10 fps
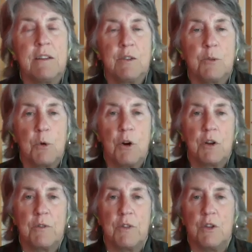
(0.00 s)
is part
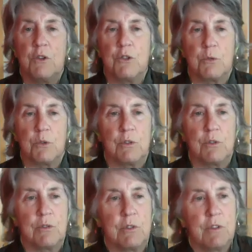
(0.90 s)
of the usual.
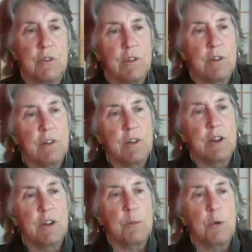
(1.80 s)

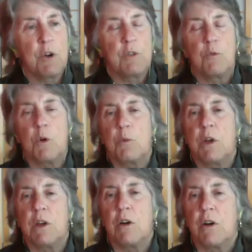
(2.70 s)
It's part of what
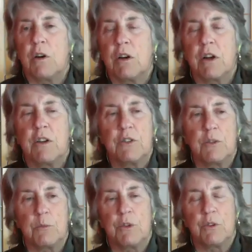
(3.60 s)
we are
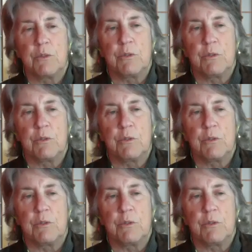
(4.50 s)
accustomed to.